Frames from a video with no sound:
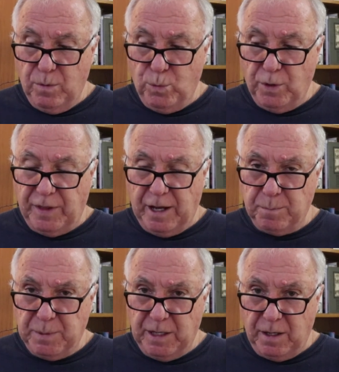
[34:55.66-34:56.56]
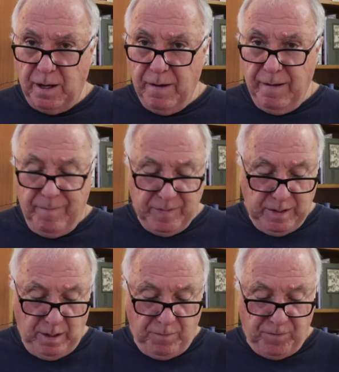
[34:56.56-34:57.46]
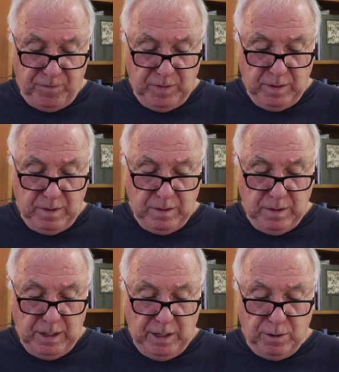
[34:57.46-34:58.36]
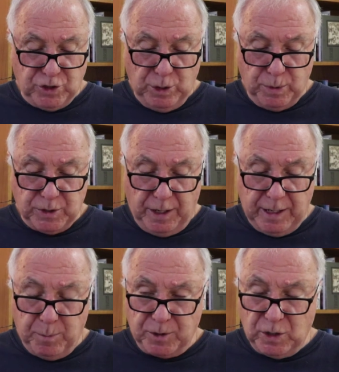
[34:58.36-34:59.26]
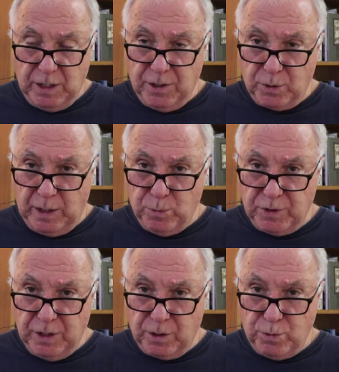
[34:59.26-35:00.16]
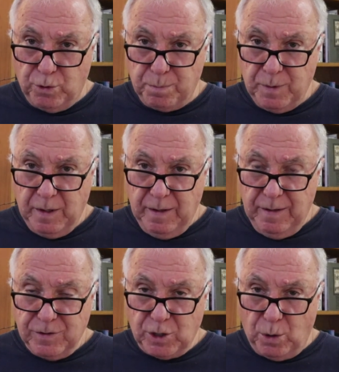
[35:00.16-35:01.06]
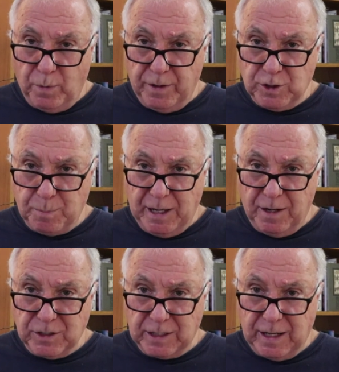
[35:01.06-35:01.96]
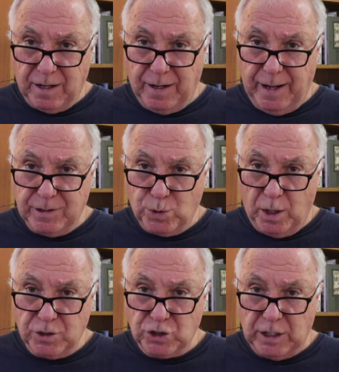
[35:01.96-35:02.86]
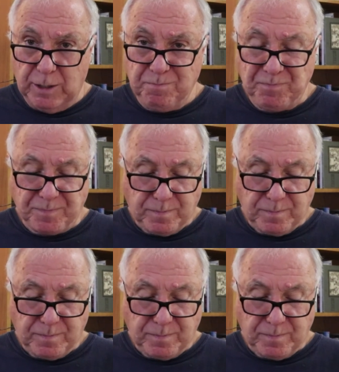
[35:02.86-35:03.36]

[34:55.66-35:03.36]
that be if he or she was not able to integrate within a group? So there's a balance again in androgyny